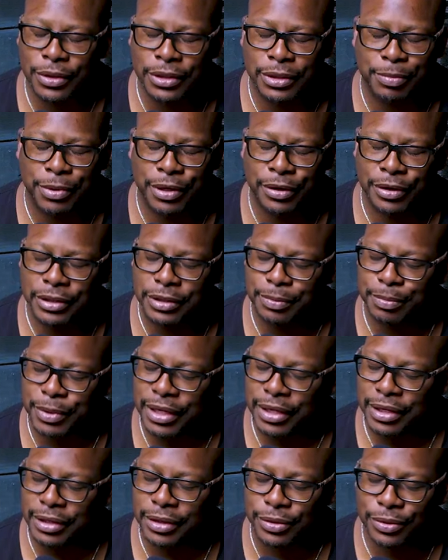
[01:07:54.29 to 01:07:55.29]
Spirit
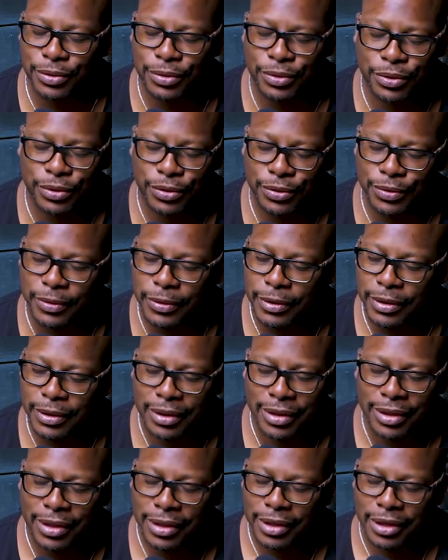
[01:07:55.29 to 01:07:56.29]
speaking through you.
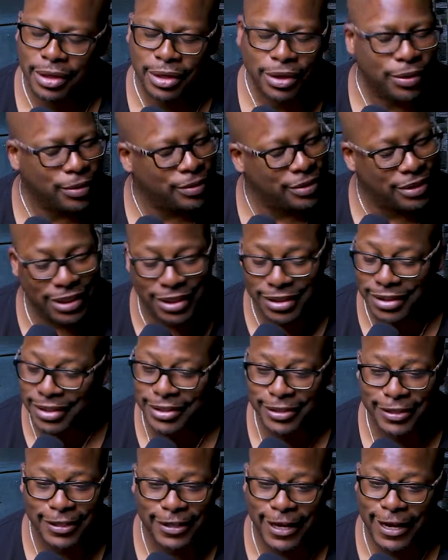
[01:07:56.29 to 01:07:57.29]
Oh,
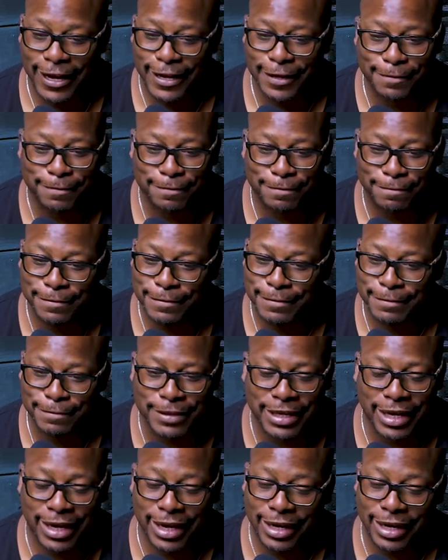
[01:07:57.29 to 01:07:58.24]
Jesus. Like, yeah.